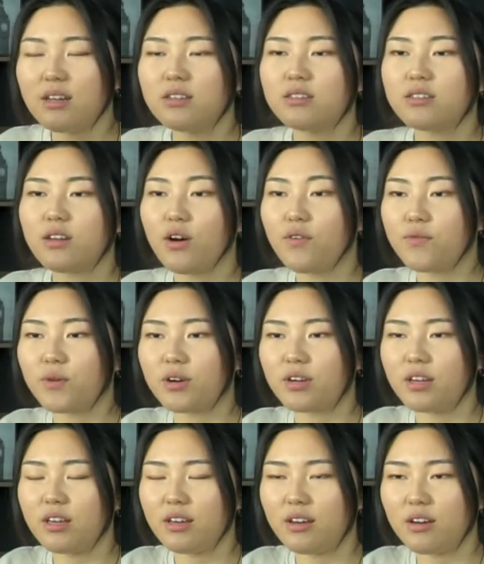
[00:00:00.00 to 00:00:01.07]
So
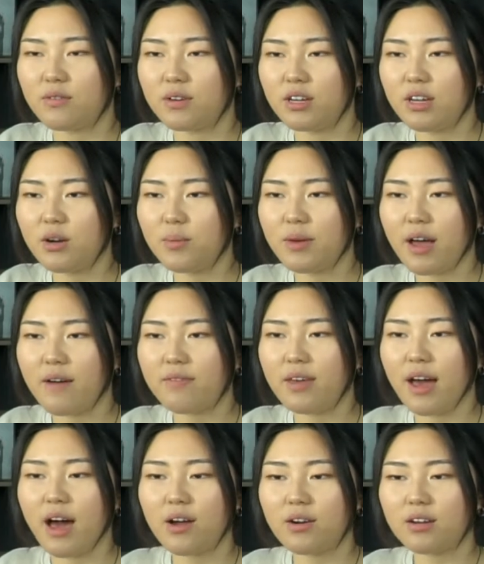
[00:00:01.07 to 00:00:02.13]
for over here, we have the
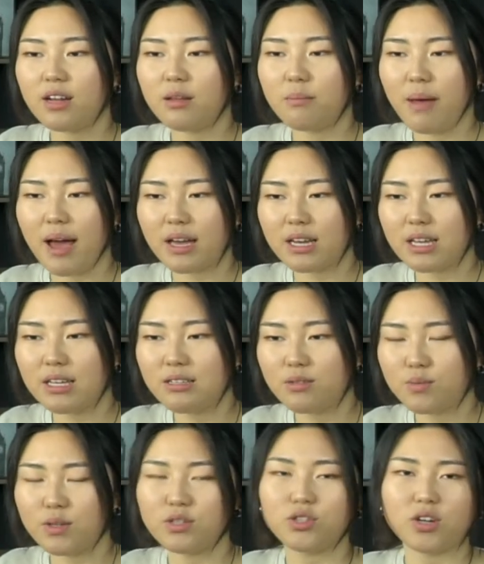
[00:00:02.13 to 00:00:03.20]
iron and manganese,
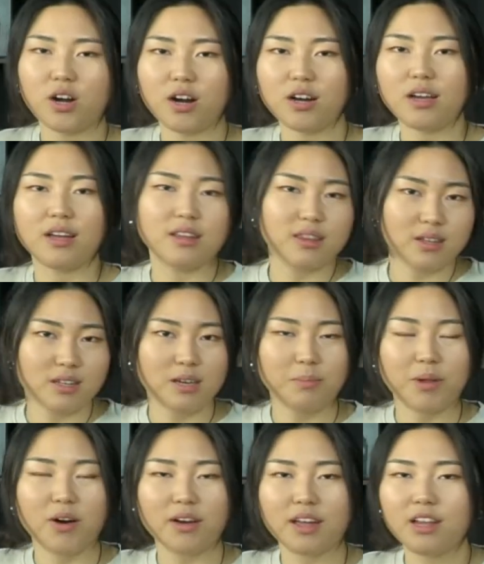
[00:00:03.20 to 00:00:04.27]
which are in the d
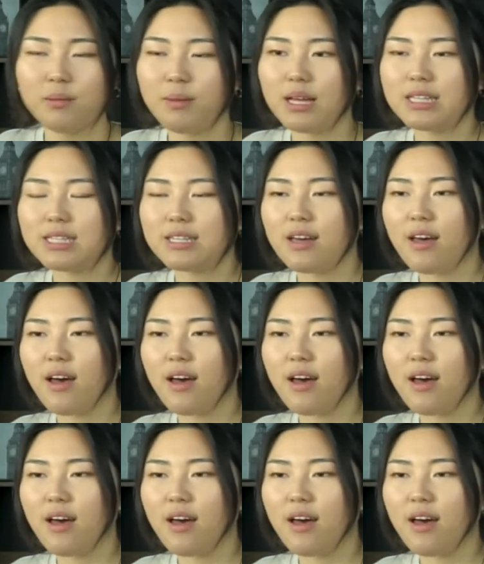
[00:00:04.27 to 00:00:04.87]
block elements,